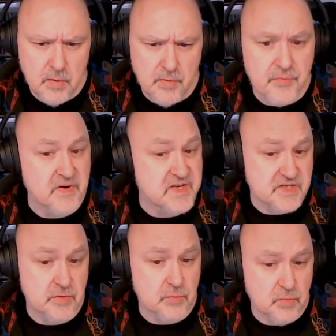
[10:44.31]
three,
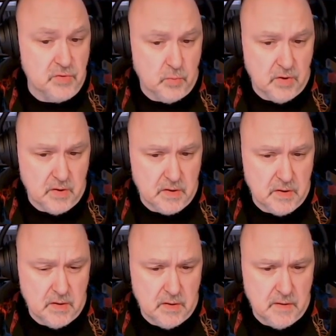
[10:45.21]
two would work.
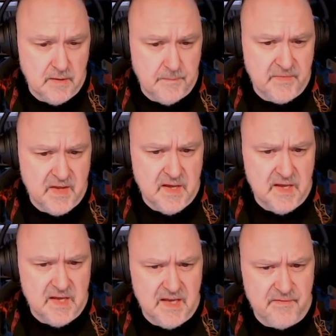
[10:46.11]

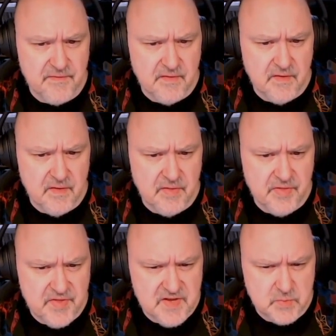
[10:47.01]
If
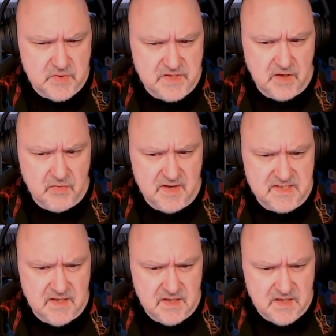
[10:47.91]
this was the
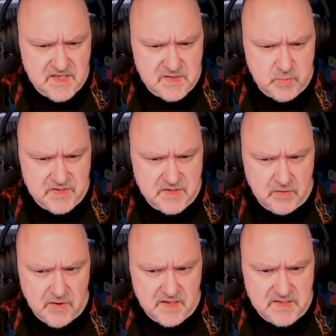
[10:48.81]
crust and this was the
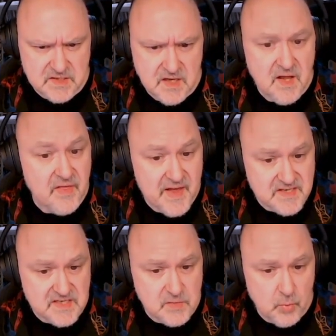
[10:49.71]
crust, that
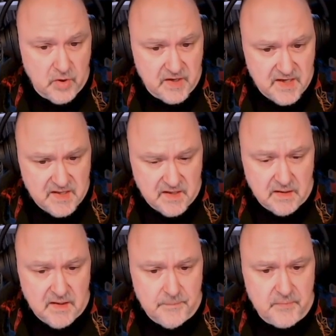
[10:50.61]
doesn't work either
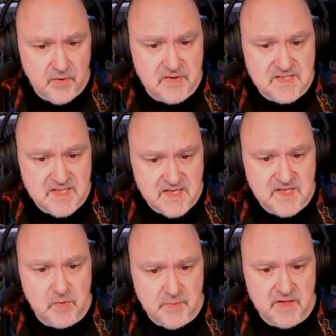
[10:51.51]
because
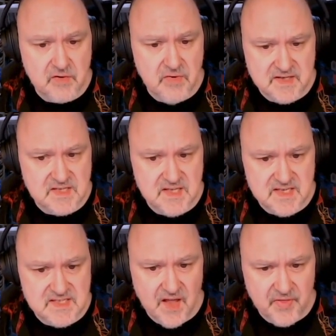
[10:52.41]
these would be the crust and
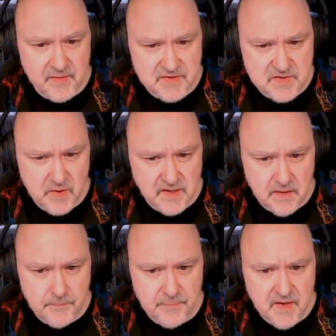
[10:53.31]
there's nothing between
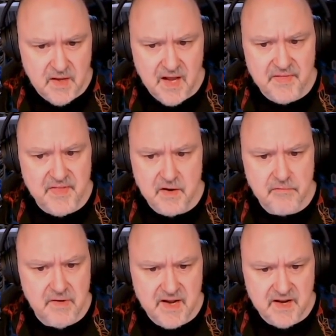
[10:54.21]
them. And then I
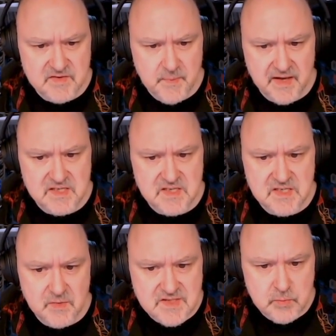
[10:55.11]
run out of space.
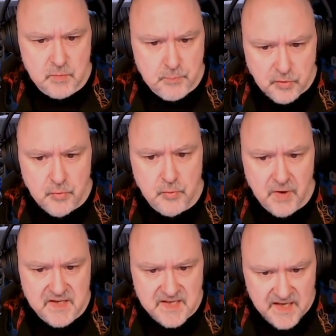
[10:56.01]
So it's blue
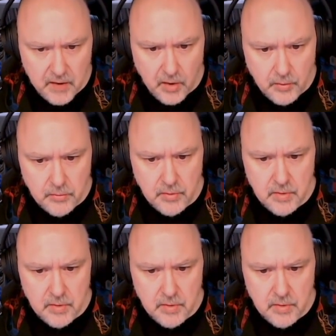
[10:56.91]
and yellow,